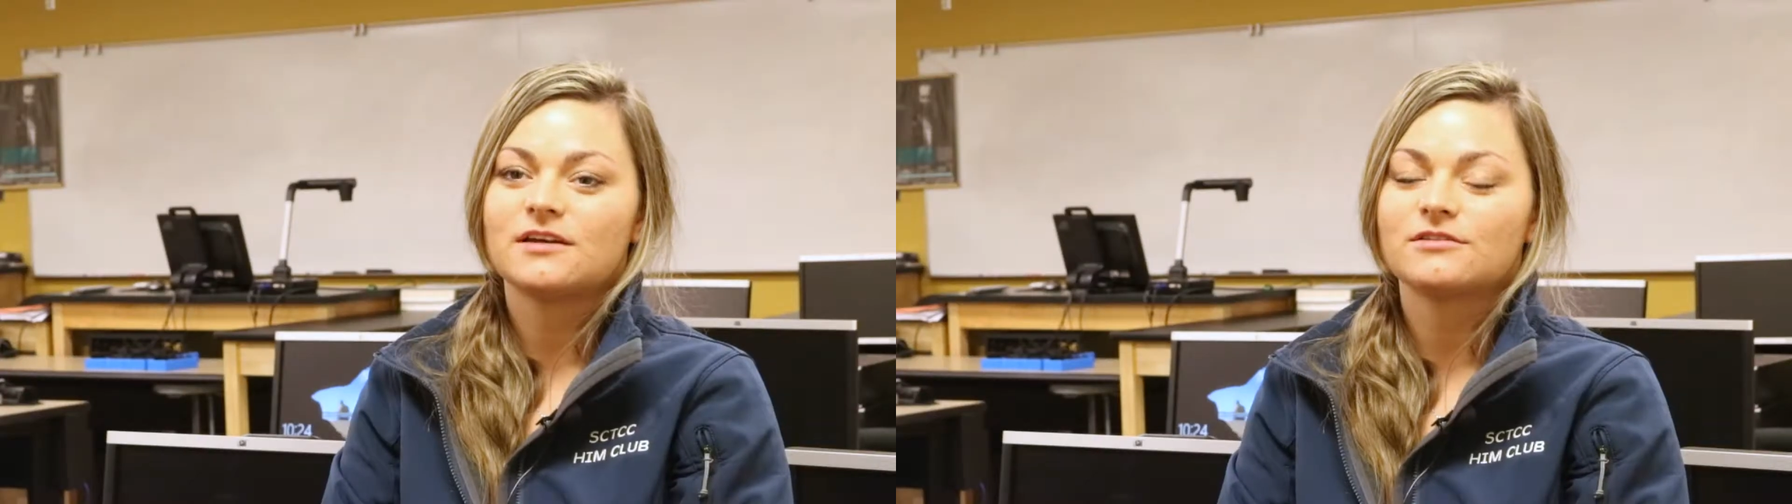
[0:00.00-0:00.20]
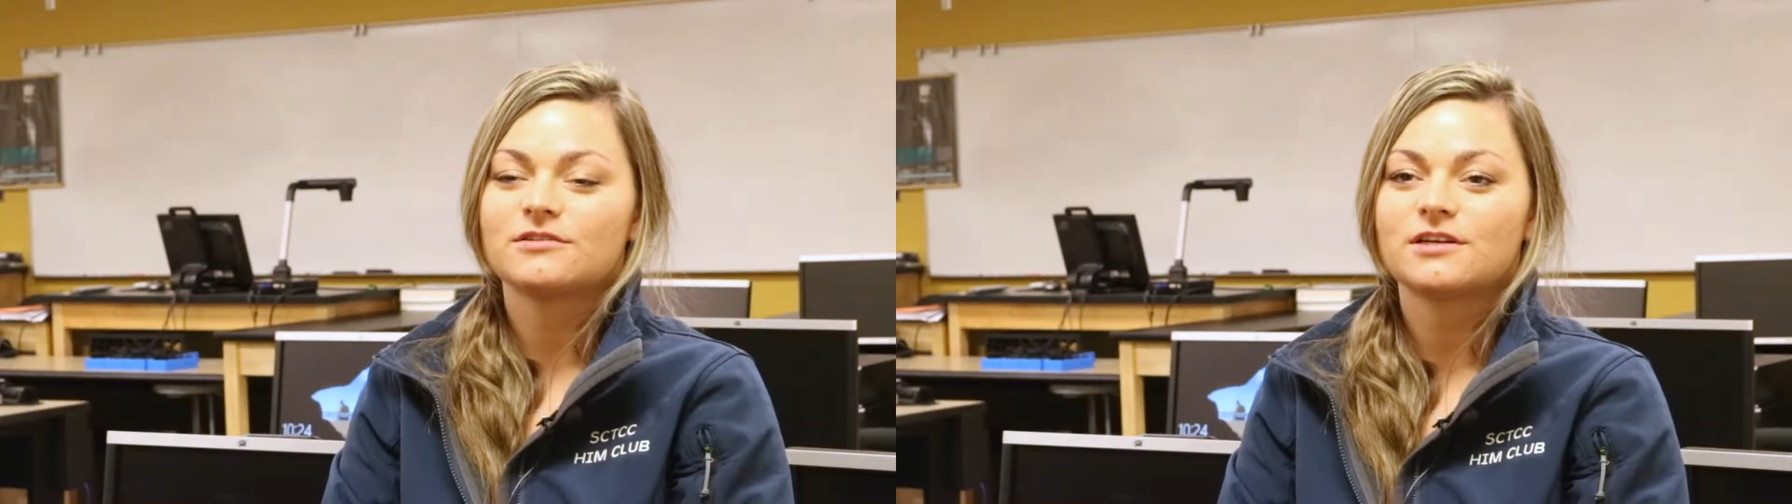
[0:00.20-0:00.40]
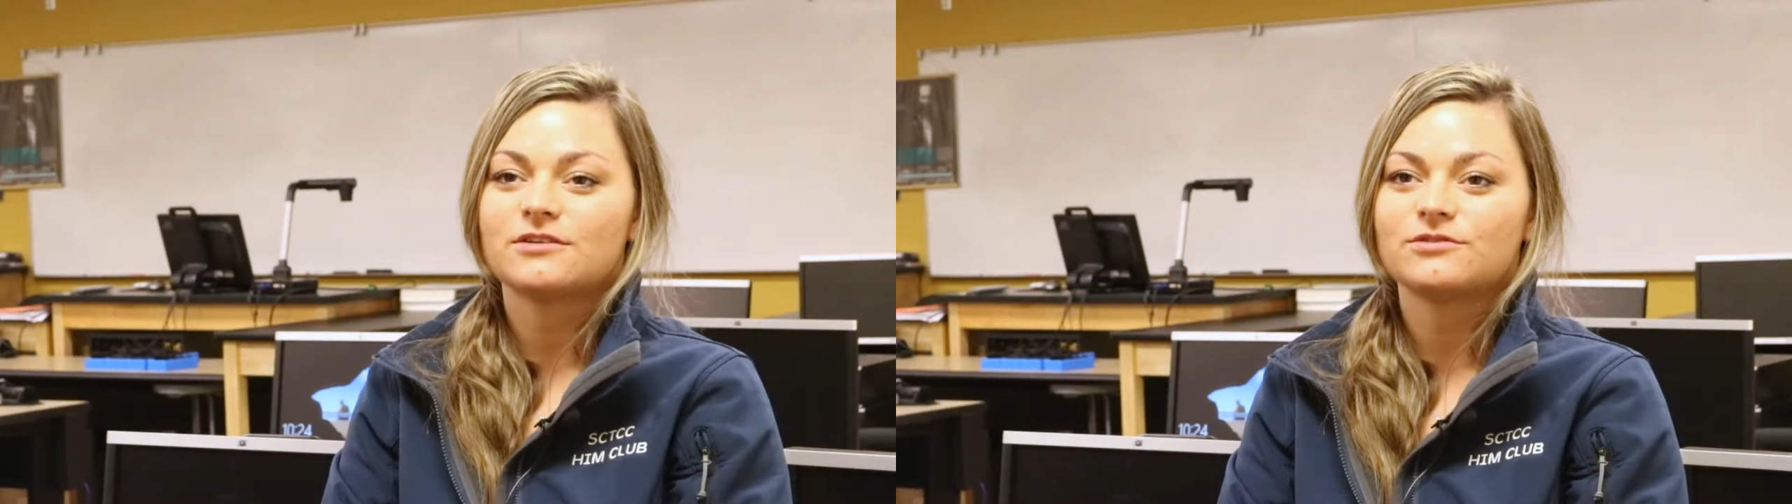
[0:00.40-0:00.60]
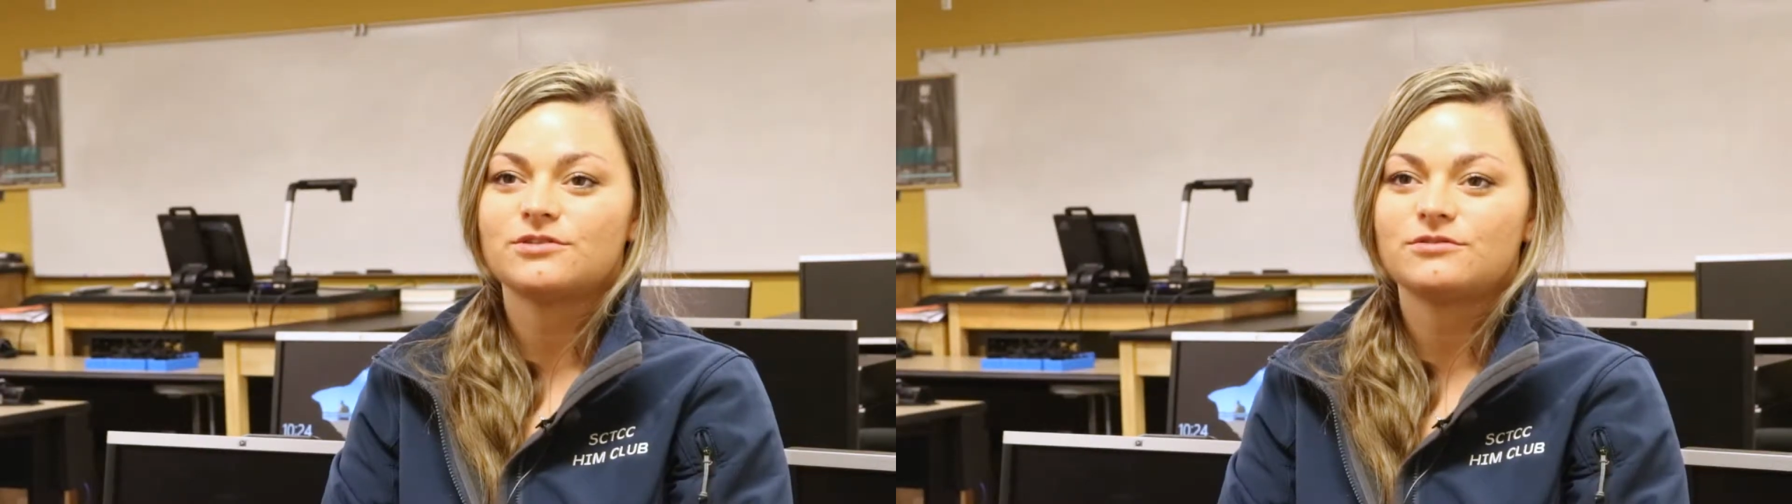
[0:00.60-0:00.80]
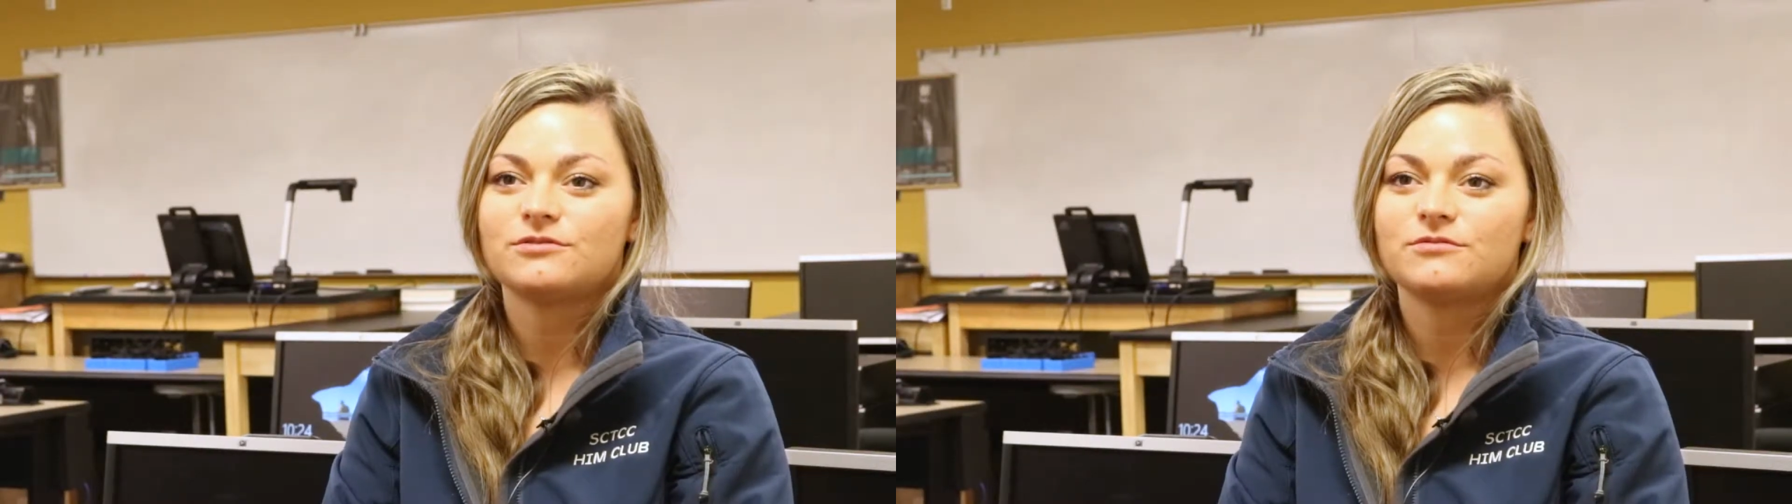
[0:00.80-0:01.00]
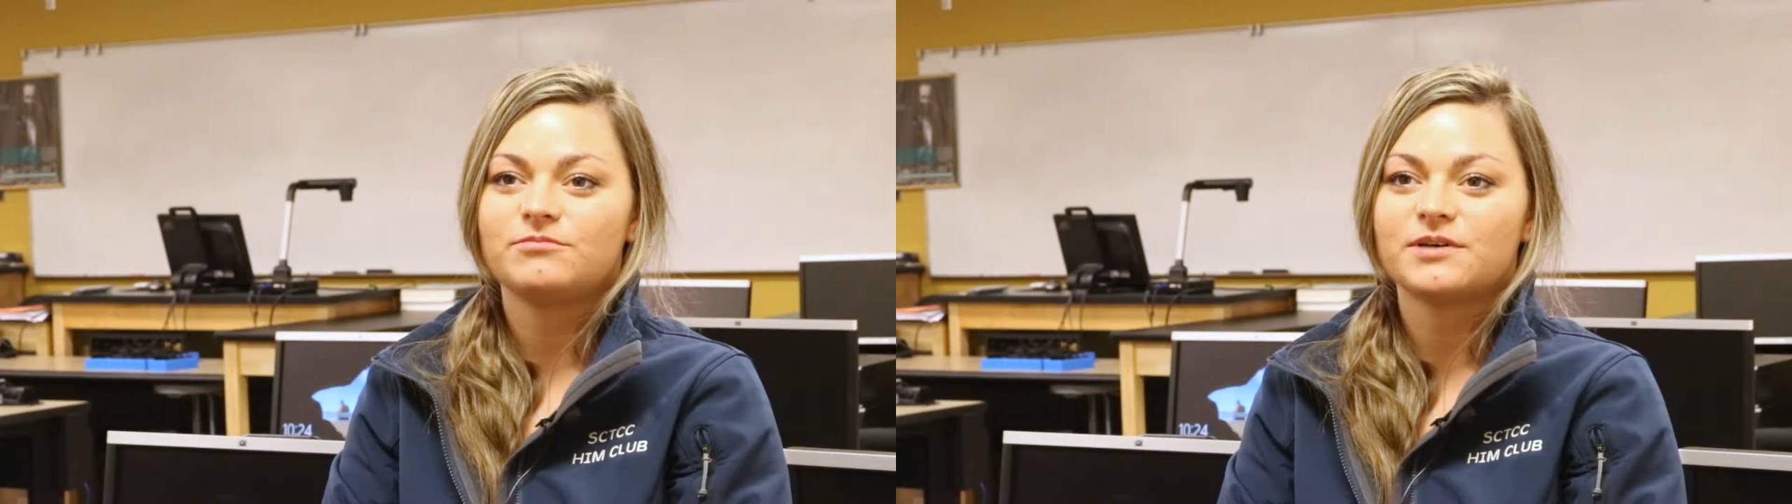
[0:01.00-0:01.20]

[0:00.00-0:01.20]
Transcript: I learned how to